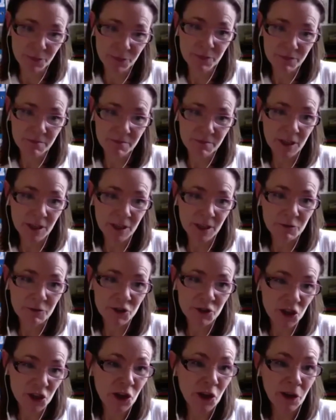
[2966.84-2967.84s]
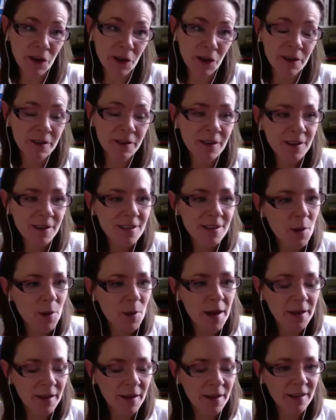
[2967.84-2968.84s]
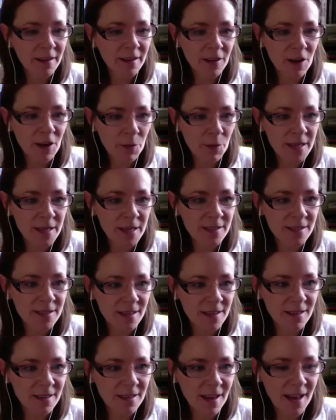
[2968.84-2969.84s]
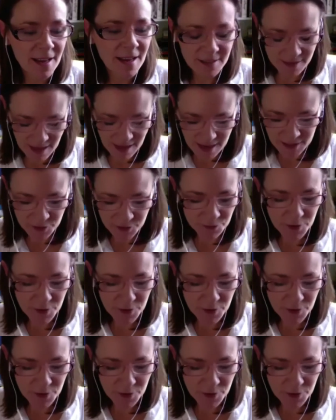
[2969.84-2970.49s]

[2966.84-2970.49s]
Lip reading: to her. So he's as of now.